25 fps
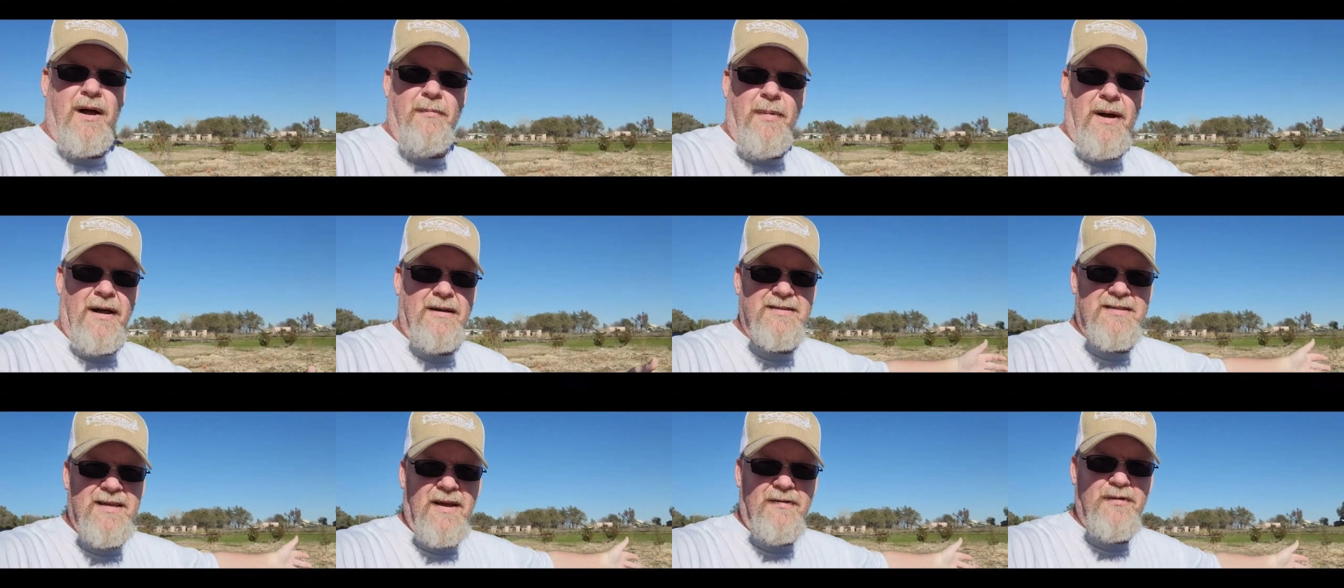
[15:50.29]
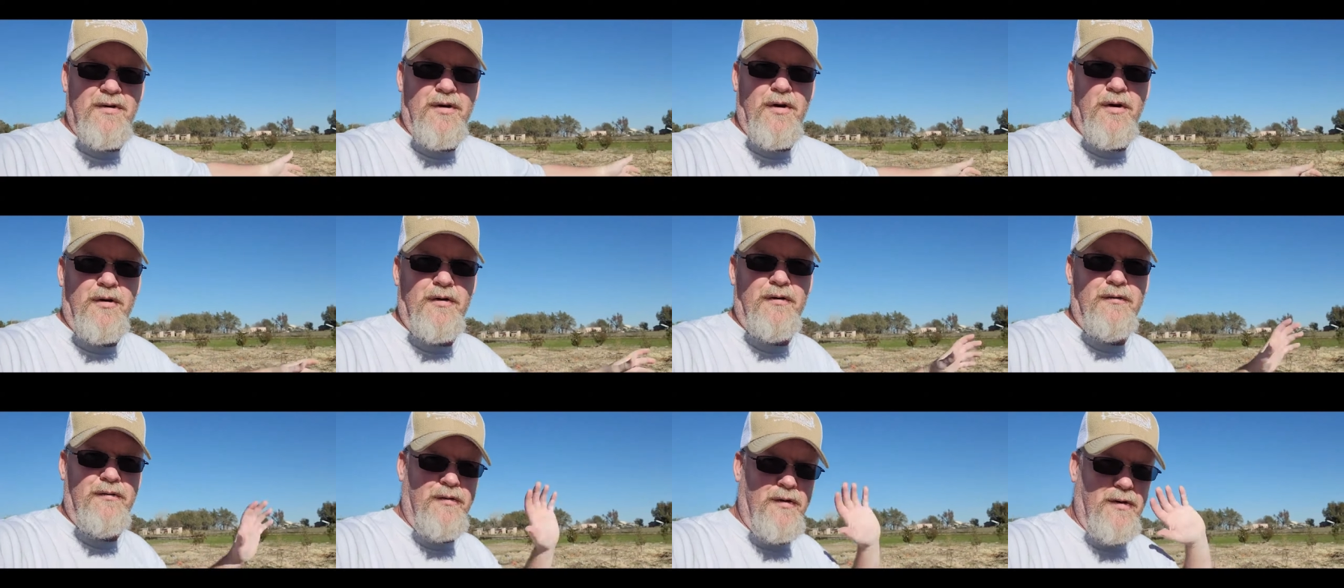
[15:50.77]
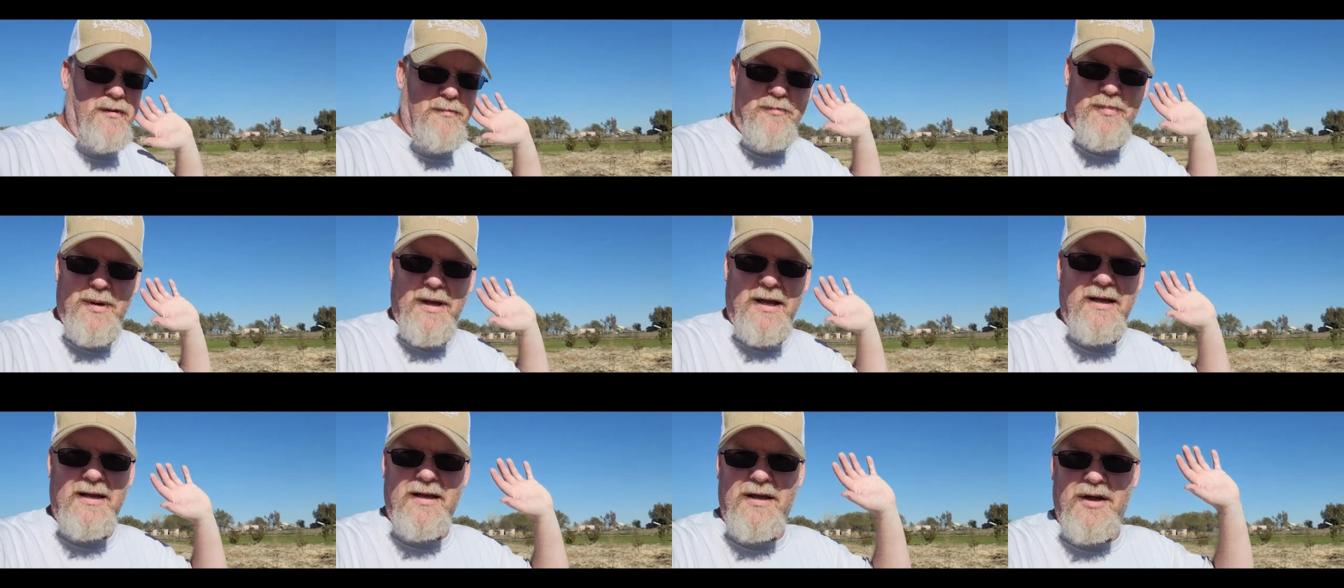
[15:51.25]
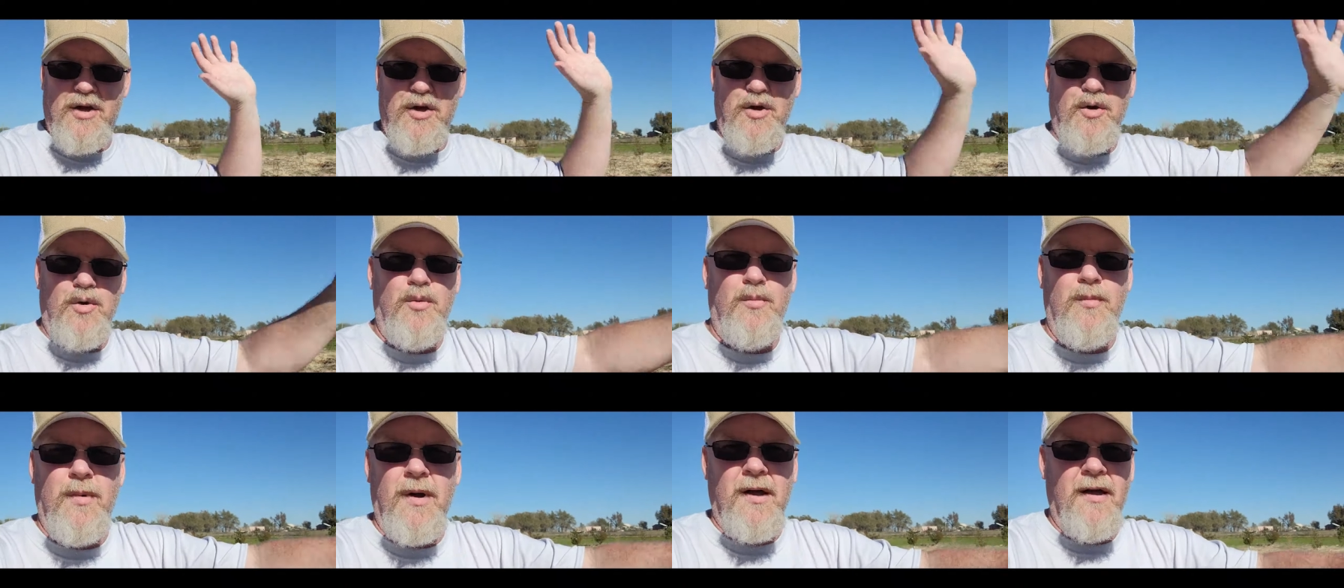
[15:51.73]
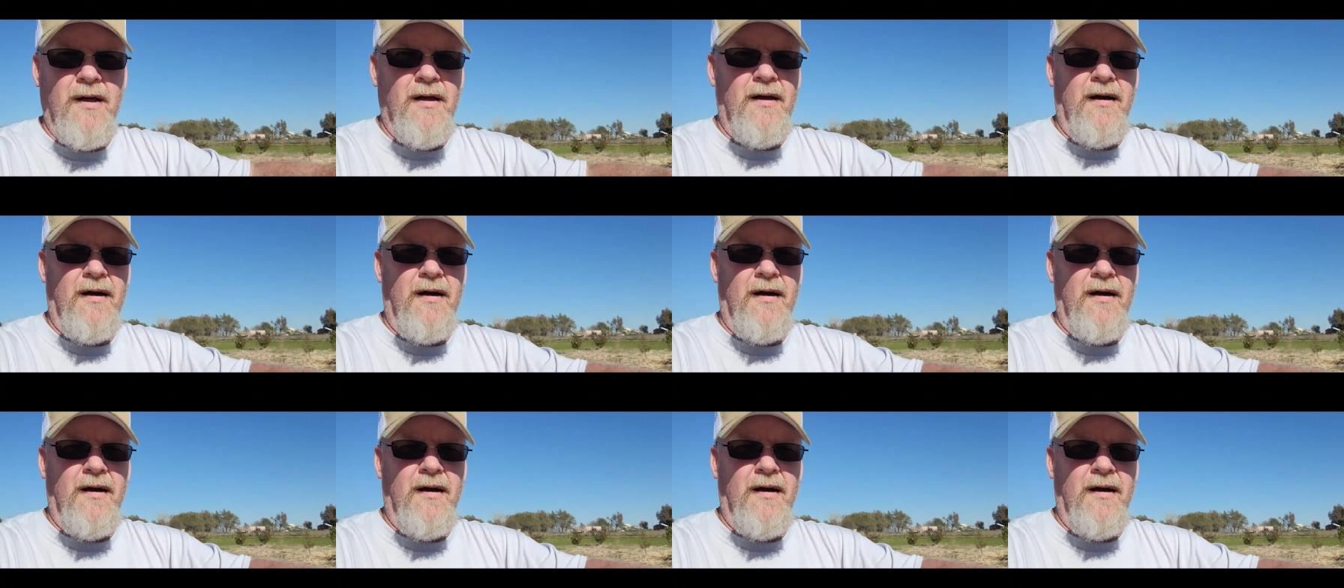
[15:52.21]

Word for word: about 700 foot big cube